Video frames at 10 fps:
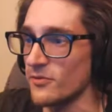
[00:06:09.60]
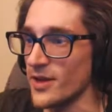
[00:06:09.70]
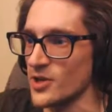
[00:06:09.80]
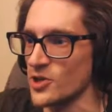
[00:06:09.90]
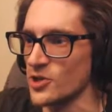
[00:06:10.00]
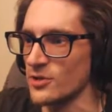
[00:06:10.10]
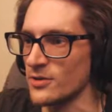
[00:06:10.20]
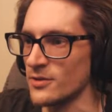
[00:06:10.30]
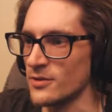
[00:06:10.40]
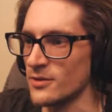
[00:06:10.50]
the fish,
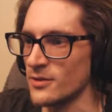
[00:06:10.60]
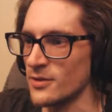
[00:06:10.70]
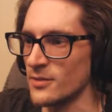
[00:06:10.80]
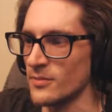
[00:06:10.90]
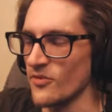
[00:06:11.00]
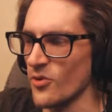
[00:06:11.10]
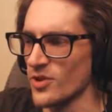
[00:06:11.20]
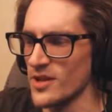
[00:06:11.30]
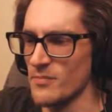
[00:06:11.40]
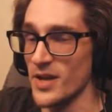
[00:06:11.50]

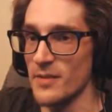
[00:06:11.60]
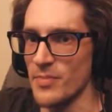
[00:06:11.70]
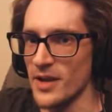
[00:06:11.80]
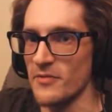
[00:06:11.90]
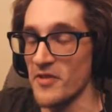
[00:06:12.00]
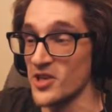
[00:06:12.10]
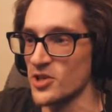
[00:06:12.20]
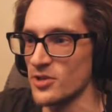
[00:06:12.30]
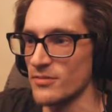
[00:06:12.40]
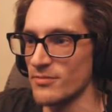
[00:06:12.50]
before the big
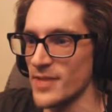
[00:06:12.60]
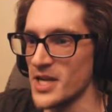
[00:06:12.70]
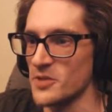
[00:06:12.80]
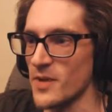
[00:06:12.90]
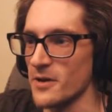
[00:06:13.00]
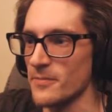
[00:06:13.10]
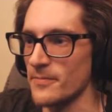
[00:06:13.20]
fish eats me.